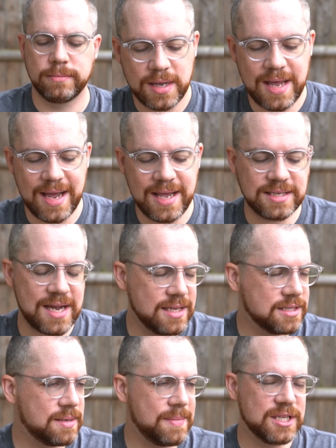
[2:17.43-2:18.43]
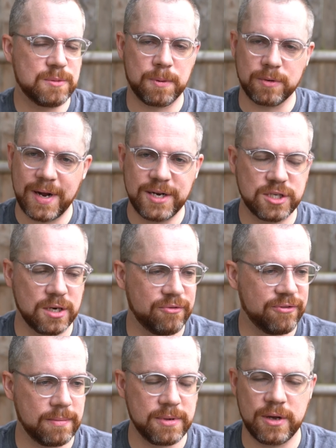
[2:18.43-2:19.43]
Yeah, he's gotten some inspiration
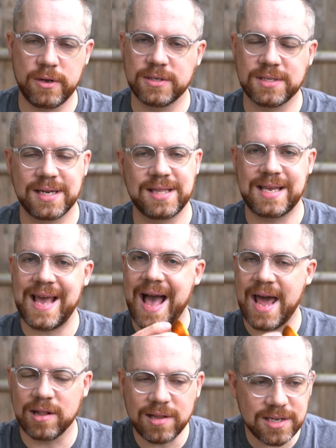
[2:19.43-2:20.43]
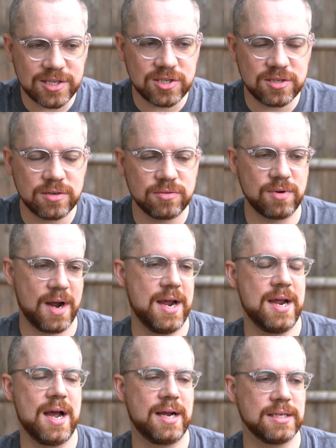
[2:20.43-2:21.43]
from yo-yos like the Catalyst,
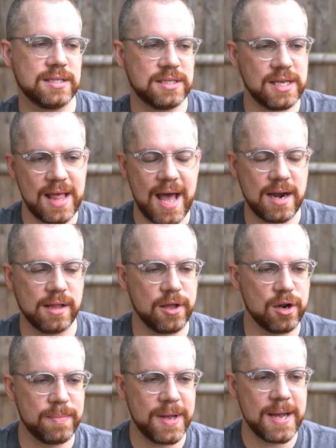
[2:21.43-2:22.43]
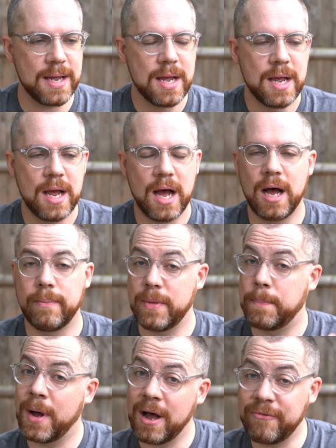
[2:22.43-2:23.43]
right? I could see that a little bit. The
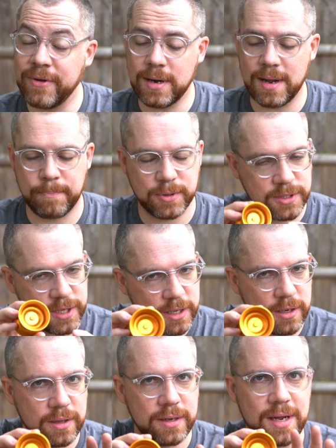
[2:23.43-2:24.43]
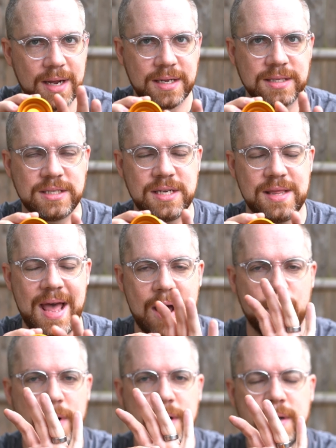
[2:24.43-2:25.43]
Puffin, particularly I can see
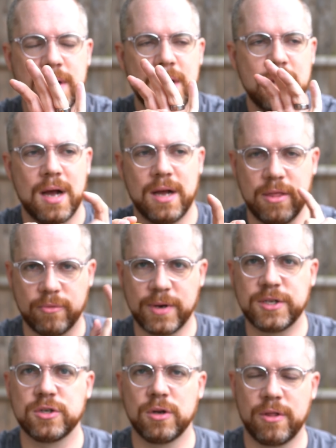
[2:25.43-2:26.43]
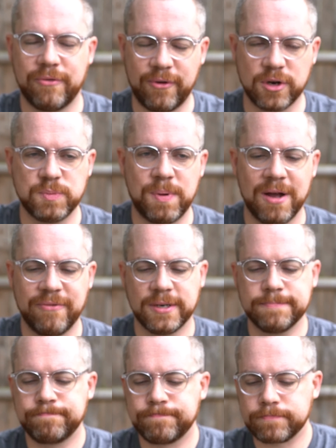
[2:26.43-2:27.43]
that one. The original, the first Puffin.